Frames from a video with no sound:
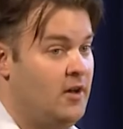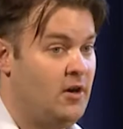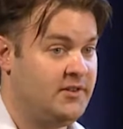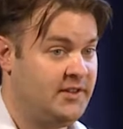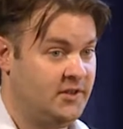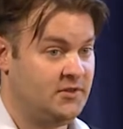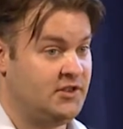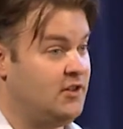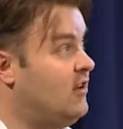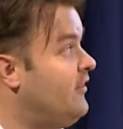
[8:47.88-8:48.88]
OTUs
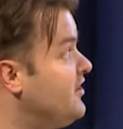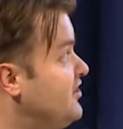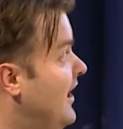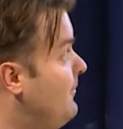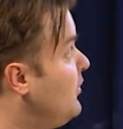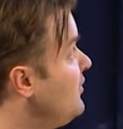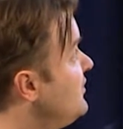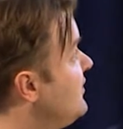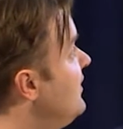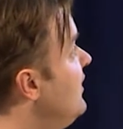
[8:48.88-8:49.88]
in all of our
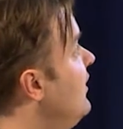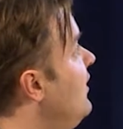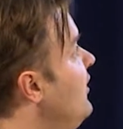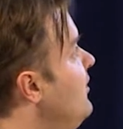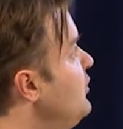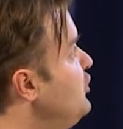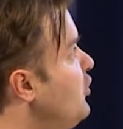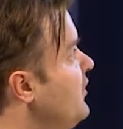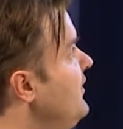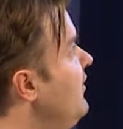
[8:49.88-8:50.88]
samples, the
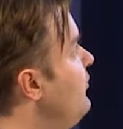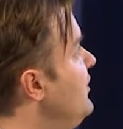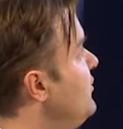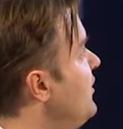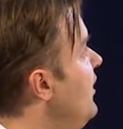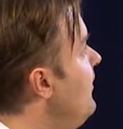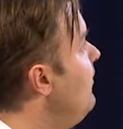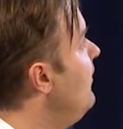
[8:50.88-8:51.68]
majority of which were